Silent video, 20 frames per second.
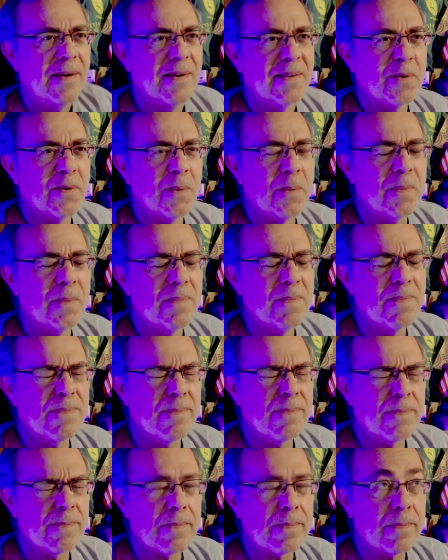So,
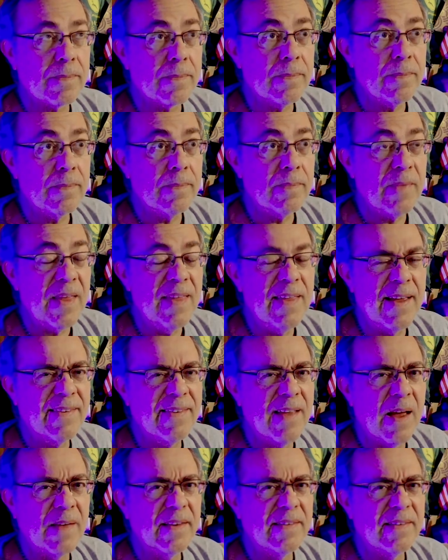
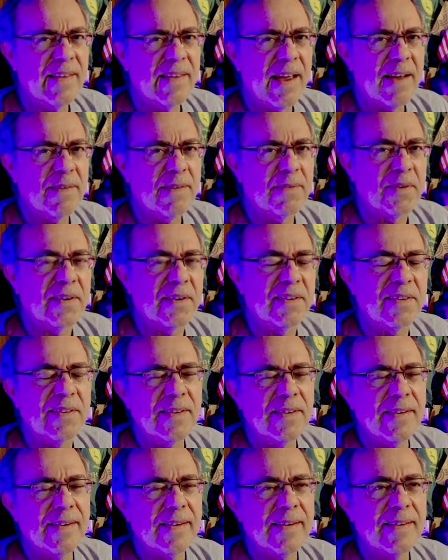that's on its average.
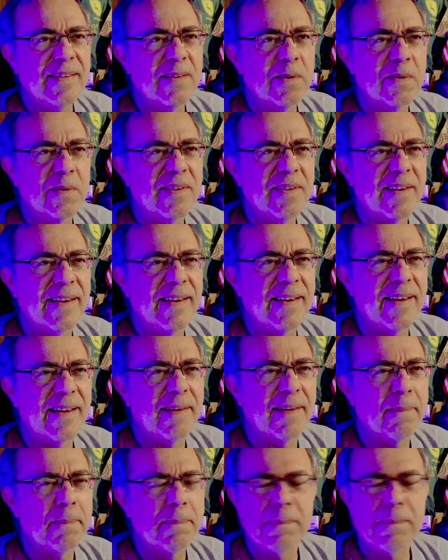So it's like,
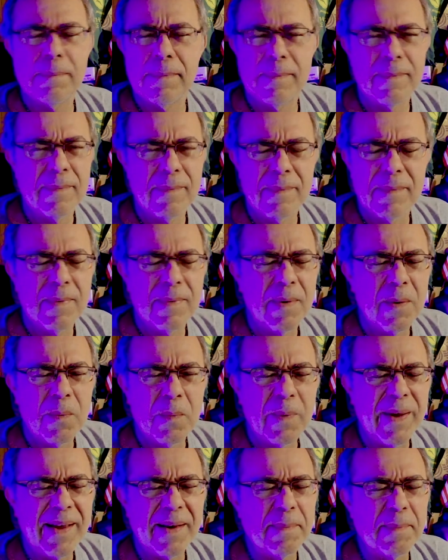
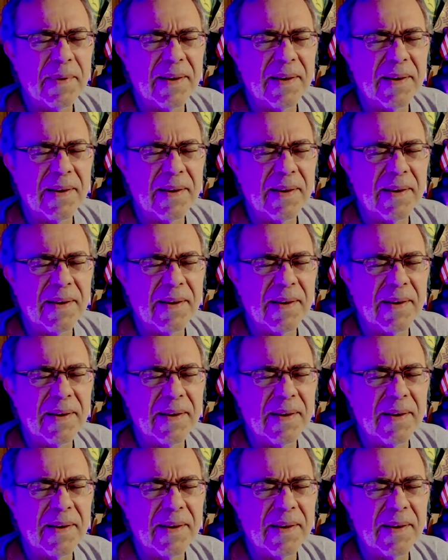wait a